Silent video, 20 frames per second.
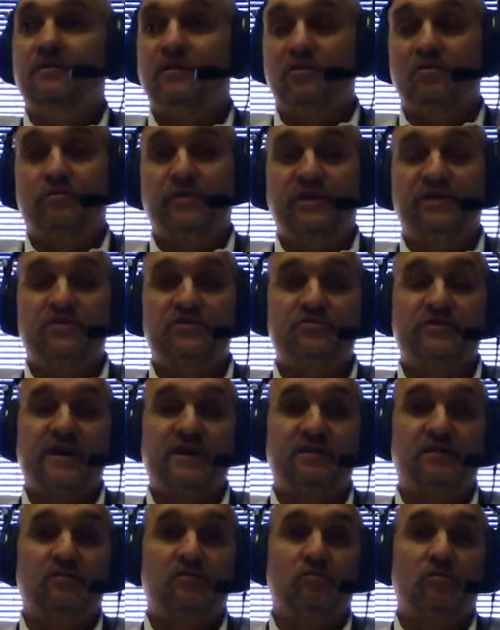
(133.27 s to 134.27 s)
at first, that's
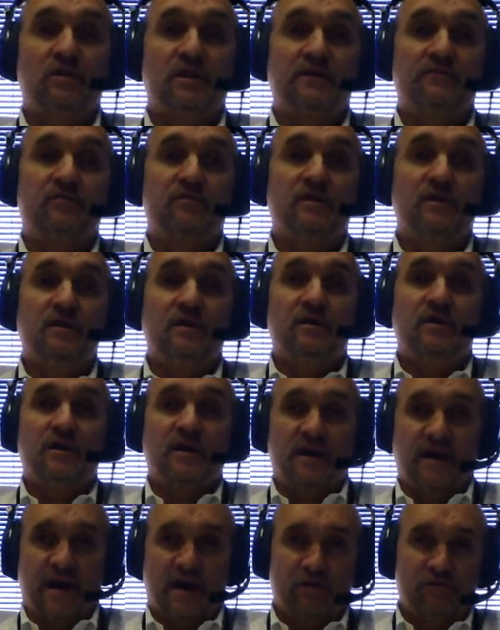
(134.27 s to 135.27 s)
great.
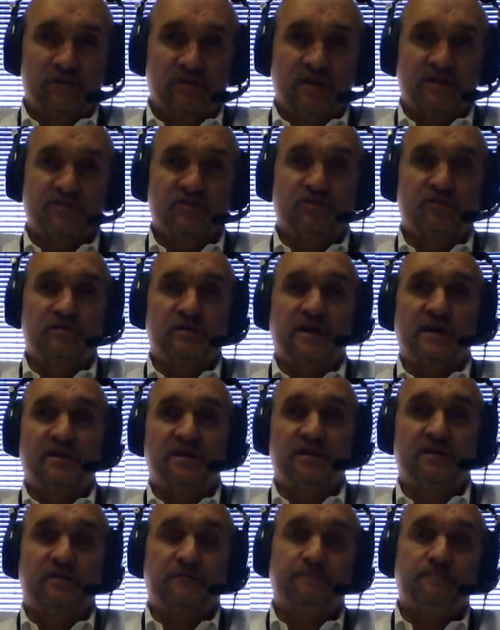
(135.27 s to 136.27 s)
That's wonderful.
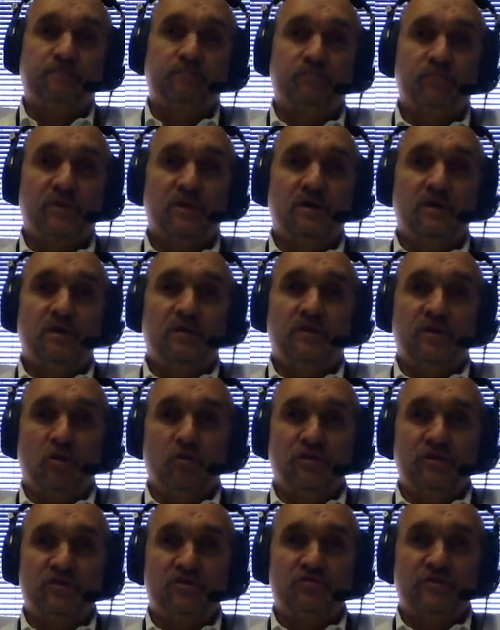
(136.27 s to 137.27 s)
Do it.
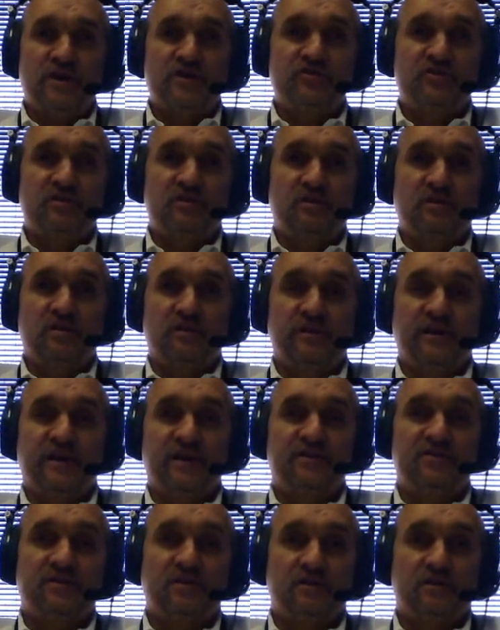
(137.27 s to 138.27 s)
When you start to lose
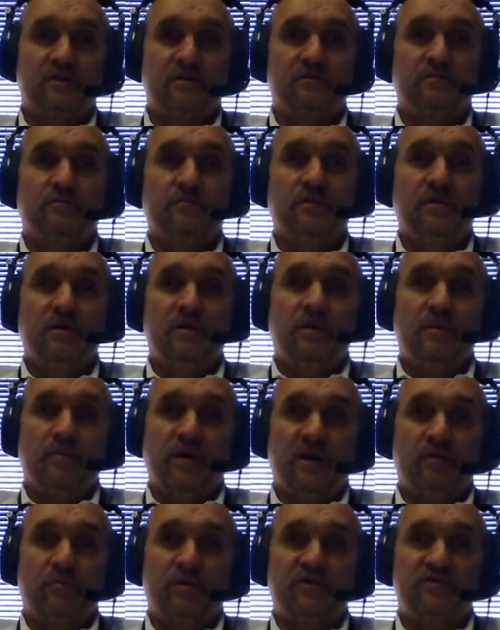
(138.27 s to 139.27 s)
focus, when you find you're
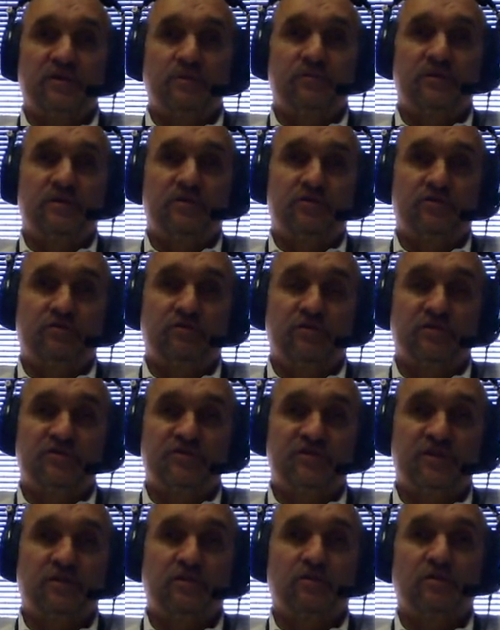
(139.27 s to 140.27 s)
getting sloppy,
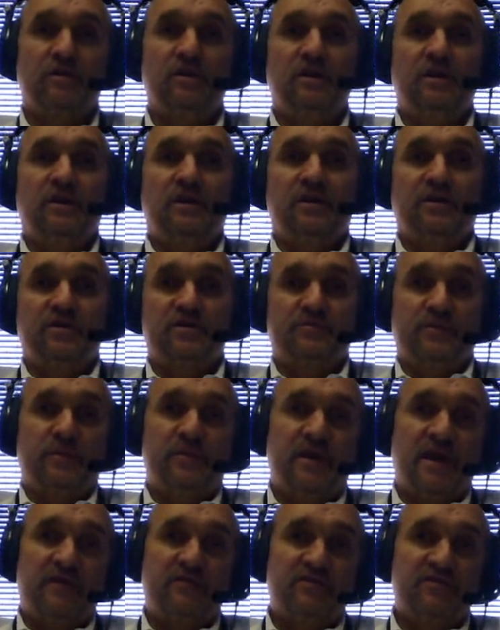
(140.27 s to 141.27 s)
take a
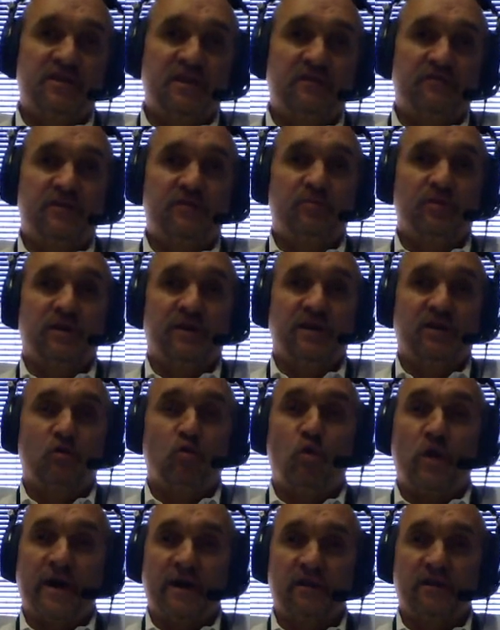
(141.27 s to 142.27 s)
break, stand up,
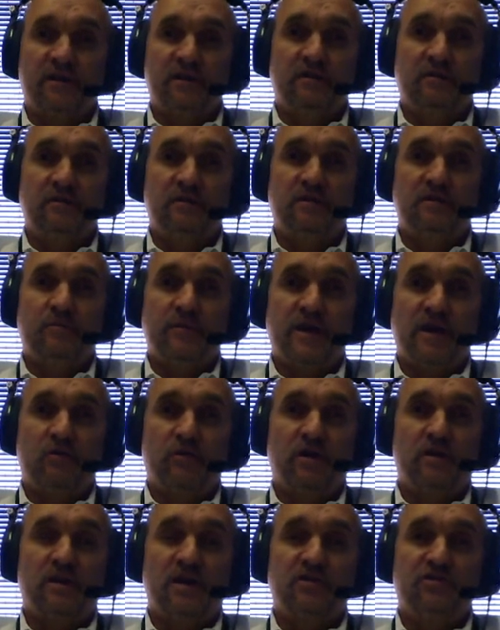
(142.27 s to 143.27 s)
and
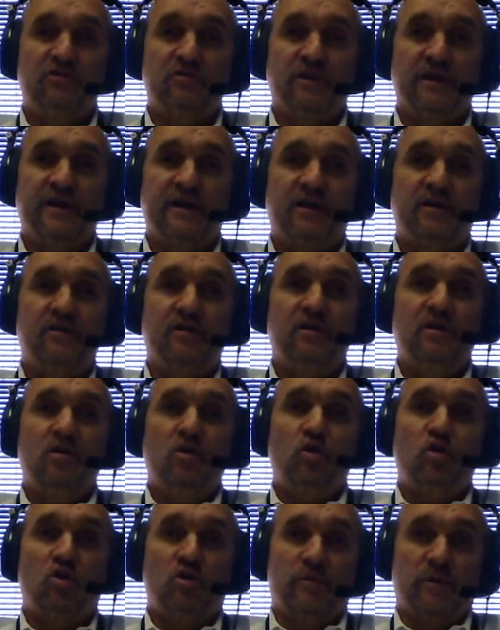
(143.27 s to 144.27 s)
then
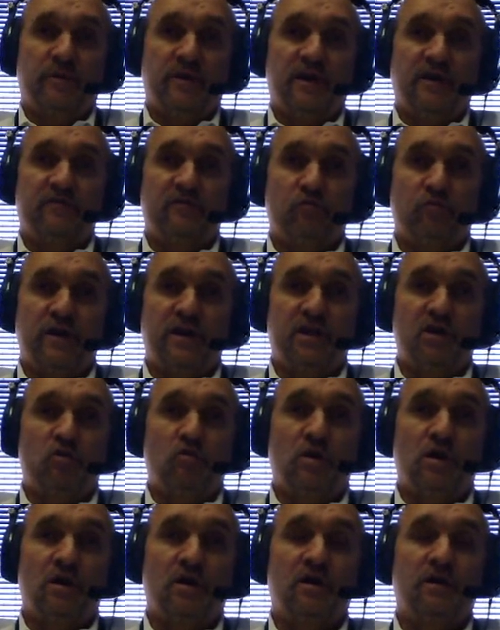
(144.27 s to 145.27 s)
clear your mind,
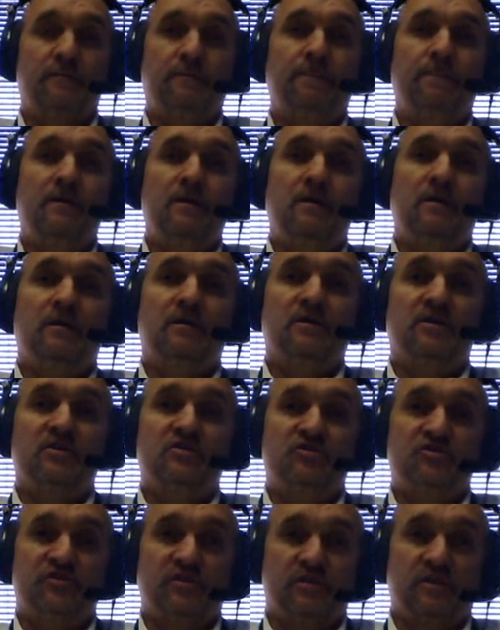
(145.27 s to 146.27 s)
and then
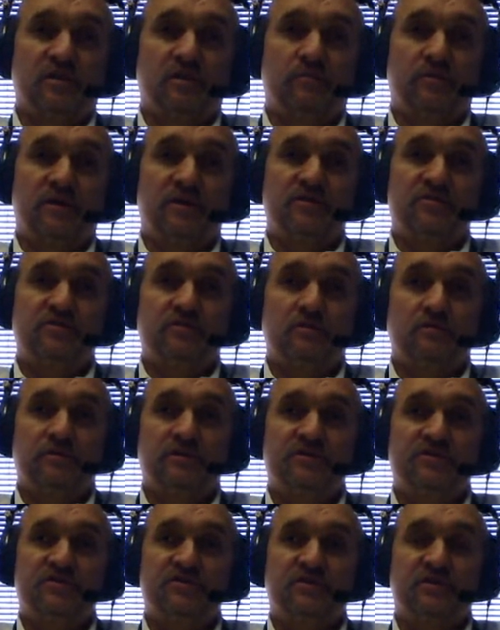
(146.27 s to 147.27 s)
sit back down
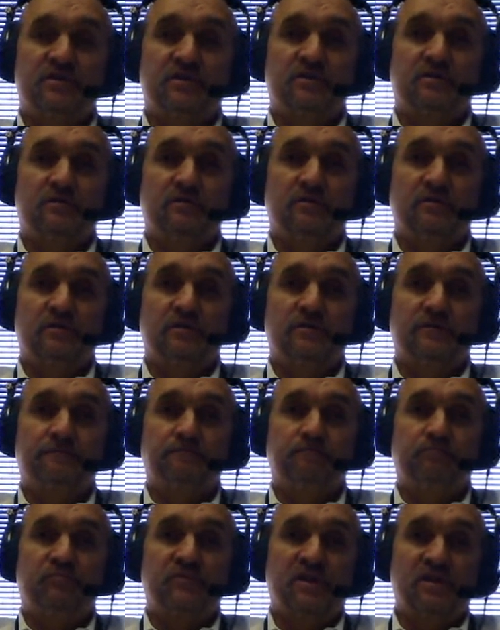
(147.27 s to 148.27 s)
and try it
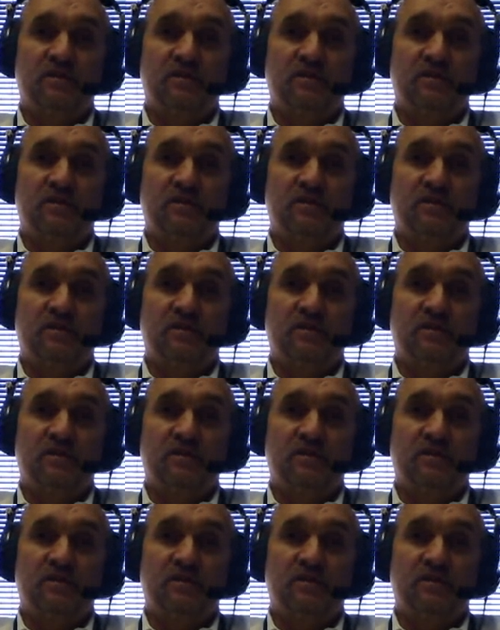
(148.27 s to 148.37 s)
again.